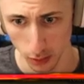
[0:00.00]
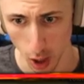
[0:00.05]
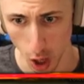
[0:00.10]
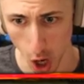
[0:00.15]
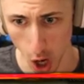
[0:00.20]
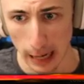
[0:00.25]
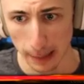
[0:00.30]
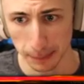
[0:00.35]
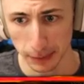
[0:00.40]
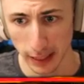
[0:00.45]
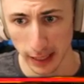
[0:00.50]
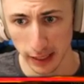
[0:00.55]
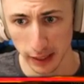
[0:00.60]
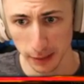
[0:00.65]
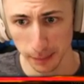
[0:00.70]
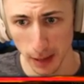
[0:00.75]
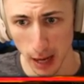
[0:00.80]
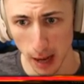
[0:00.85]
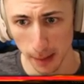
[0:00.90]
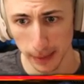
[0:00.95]
Oh. I
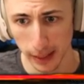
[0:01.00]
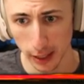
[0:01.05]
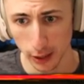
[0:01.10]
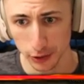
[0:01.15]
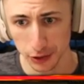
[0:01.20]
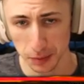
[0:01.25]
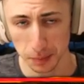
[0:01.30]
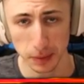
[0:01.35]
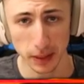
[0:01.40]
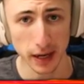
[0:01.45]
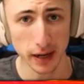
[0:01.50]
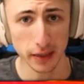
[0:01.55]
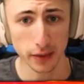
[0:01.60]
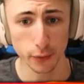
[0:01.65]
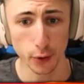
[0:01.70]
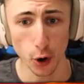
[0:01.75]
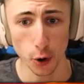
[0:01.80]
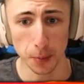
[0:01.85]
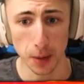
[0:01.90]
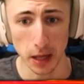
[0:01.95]
planted the bomb and I also planted
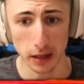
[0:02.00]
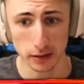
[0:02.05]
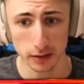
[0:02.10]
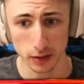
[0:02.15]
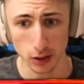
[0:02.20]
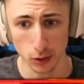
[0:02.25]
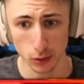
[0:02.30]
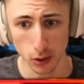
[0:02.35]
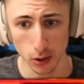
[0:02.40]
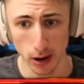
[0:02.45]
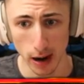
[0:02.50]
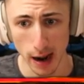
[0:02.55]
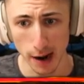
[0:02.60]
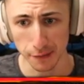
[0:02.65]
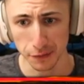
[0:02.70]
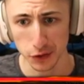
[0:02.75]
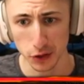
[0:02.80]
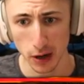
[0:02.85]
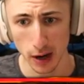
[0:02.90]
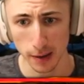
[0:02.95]
the Roblox logo
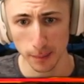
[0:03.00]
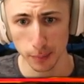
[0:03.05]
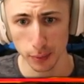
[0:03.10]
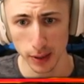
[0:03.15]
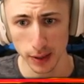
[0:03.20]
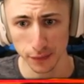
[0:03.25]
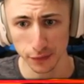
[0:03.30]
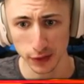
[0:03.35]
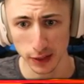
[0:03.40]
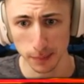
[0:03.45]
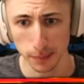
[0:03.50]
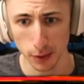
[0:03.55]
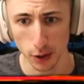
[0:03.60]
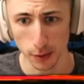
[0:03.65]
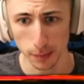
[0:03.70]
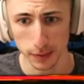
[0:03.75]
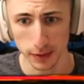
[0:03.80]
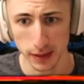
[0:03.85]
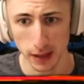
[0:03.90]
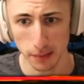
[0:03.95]
after I briefly
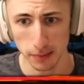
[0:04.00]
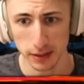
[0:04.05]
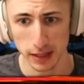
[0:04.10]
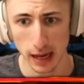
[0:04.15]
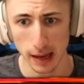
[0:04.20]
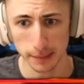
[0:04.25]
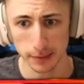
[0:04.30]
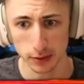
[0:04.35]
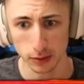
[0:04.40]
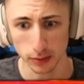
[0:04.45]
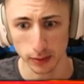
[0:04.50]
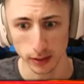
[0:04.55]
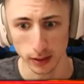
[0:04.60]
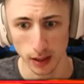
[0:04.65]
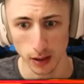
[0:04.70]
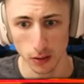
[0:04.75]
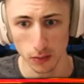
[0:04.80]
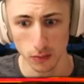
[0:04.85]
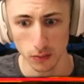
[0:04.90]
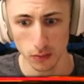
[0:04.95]
burped. That was absolutely
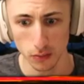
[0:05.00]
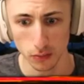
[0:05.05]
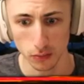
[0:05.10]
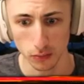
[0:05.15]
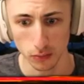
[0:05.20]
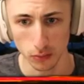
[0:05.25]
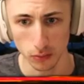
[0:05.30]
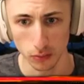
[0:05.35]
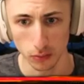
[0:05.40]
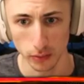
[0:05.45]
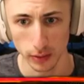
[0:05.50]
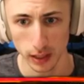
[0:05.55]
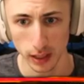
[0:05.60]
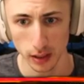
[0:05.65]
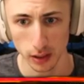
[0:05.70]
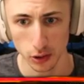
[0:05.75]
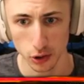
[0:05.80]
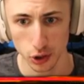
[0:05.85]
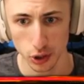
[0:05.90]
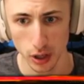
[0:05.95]
low. Oh, we
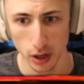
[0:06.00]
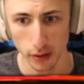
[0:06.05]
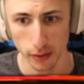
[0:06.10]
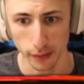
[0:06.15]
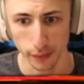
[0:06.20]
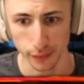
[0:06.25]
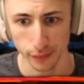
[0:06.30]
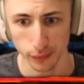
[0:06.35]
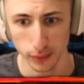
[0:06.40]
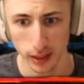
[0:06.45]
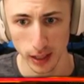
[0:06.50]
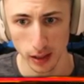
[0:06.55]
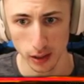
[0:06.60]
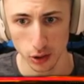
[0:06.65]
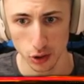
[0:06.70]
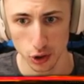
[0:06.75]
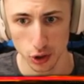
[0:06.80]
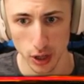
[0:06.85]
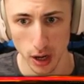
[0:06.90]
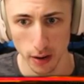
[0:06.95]
got a sheriff. We got
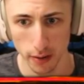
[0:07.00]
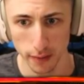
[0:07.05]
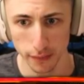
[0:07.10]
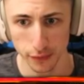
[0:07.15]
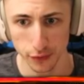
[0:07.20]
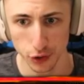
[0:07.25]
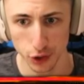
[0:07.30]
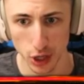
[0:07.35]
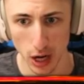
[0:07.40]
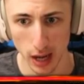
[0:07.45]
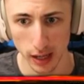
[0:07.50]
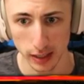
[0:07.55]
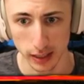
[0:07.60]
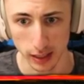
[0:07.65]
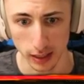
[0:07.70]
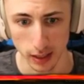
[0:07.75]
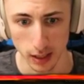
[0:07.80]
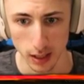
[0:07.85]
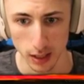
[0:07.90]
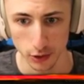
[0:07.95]
a sheriff
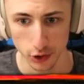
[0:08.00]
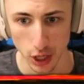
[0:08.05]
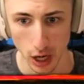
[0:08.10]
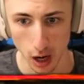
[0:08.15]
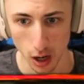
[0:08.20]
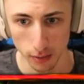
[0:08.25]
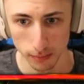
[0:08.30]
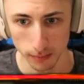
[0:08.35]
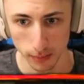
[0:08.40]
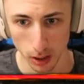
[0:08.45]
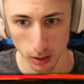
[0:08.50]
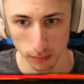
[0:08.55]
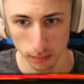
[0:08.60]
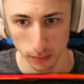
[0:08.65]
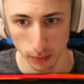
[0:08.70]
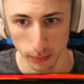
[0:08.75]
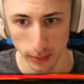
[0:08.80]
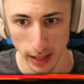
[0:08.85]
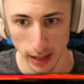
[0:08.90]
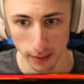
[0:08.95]
Johnny. Jo oh, oh,
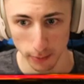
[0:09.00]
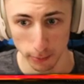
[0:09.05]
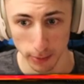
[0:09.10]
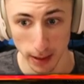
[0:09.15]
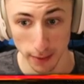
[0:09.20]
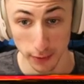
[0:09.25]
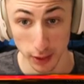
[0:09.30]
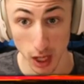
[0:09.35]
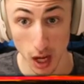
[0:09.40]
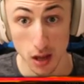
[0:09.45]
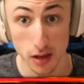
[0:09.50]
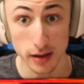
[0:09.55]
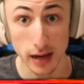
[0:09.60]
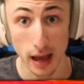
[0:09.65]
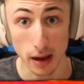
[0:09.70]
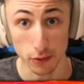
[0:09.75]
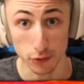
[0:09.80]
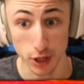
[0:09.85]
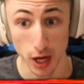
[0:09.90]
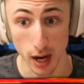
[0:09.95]
we, we have a gun
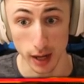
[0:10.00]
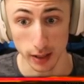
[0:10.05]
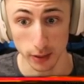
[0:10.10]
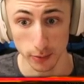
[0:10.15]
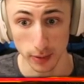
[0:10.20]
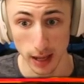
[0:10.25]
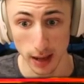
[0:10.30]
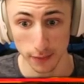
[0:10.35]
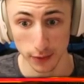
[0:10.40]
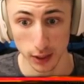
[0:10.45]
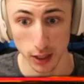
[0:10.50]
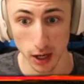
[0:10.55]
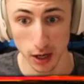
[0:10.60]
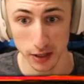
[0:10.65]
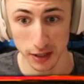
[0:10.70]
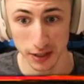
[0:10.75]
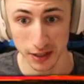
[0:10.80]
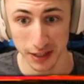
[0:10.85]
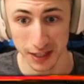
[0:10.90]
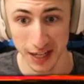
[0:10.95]
now, Johnny. We have a
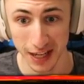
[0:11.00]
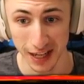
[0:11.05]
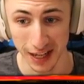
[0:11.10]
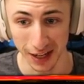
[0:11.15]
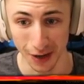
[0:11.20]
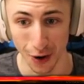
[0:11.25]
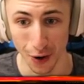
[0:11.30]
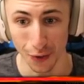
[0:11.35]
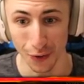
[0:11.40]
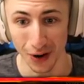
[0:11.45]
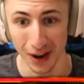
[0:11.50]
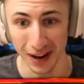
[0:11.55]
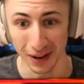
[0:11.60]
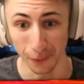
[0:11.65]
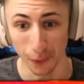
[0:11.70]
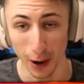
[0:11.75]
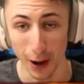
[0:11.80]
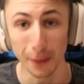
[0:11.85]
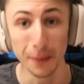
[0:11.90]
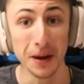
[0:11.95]
gun indeed. All
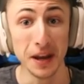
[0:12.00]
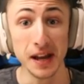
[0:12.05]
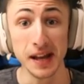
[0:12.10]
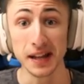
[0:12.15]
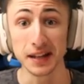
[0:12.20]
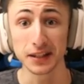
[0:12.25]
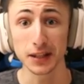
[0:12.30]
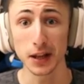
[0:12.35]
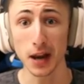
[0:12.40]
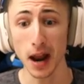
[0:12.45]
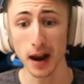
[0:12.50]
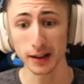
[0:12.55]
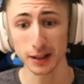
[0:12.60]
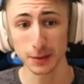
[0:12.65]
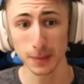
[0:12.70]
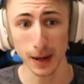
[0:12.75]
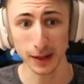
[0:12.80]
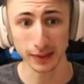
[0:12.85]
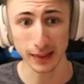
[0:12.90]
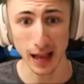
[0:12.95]
right, well, did not
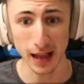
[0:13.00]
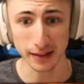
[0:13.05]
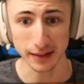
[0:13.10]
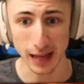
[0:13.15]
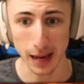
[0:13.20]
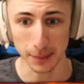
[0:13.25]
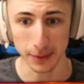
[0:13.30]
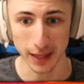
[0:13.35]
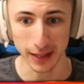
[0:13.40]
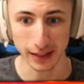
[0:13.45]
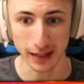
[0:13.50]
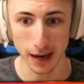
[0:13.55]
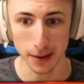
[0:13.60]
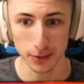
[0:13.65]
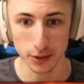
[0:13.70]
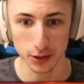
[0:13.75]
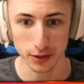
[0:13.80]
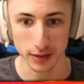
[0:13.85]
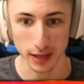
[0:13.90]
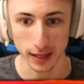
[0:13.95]
expect that to happen. That guy
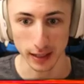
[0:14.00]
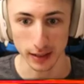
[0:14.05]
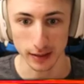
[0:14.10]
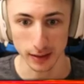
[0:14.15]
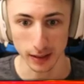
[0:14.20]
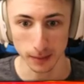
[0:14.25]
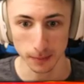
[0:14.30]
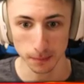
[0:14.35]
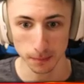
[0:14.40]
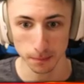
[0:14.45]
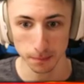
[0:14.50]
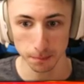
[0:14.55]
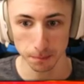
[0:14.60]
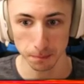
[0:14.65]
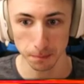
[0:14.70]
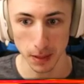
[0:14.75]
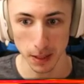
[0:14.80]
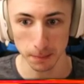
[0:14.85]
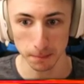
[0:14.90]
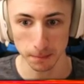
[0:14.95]
was just like, he's like,
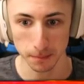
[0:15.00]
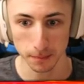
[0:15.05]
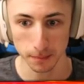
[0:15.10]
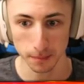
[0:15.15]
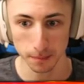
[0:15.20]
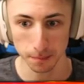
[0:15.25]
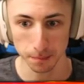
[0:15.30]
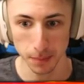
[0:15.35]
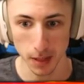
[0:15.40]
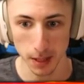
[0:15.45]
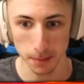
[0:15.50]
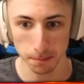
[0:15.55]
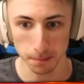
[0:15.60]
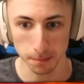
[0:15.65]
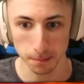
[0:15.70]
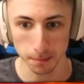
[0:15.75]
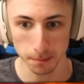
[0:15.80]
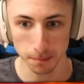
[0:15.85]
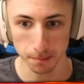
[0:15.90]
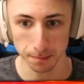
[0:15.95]
beep, beep,
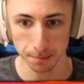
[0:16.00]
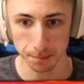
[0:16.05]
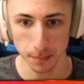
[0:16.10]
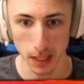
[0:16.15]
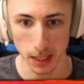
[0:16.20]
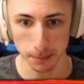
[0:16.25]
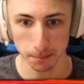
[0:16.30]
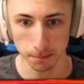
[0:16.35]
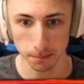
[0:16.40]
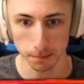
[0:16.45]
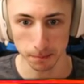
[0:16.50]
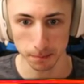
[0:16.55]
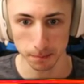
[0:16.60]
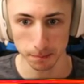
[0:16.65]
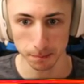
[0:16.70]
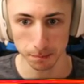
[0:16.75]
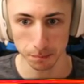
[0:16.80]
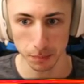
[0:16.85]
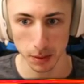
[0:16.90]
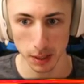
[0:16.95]
beep,
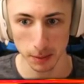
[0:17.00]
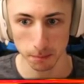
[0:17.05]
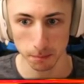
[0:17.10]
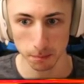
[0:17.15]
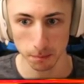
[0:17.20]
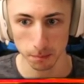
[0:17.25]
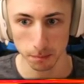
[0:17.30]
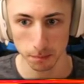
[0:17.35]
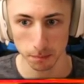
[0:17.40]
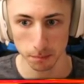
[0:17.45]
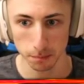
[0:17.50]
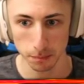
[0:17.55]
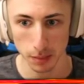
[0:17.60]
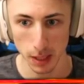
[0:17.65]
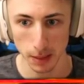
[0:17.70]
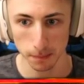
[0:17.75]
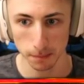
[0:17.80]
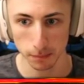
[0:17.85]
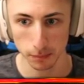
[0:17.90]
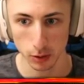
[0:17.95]
beep,
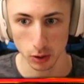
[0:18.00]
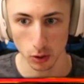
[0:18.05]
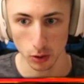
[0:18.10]
beep.